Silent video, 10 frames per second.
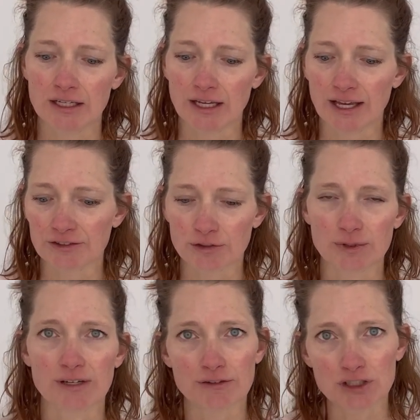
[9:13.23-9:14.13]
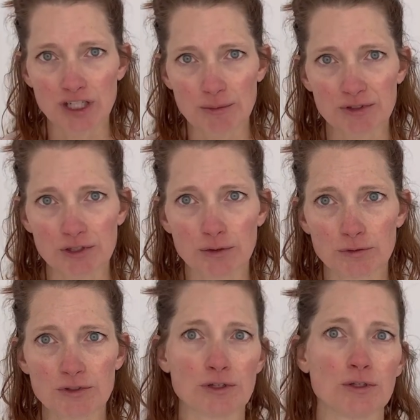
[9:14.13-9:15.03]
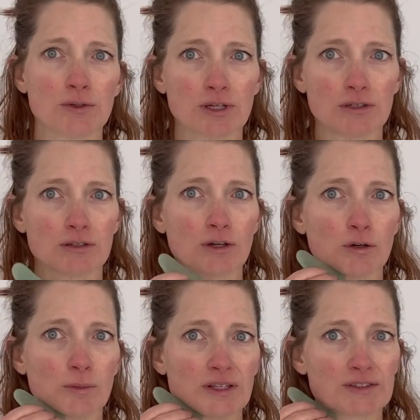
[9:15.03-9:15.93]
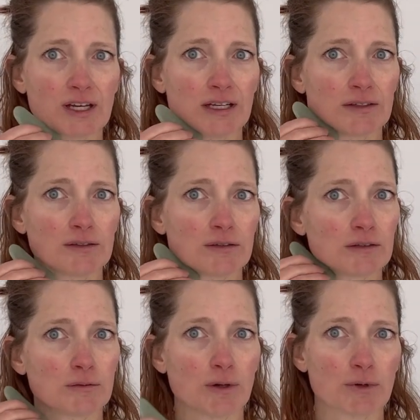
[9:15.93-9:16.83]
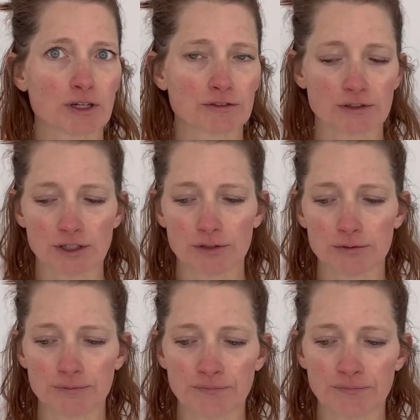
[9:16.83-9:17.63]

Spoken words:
It has 3 different shape stones, so you can go based on what works for you.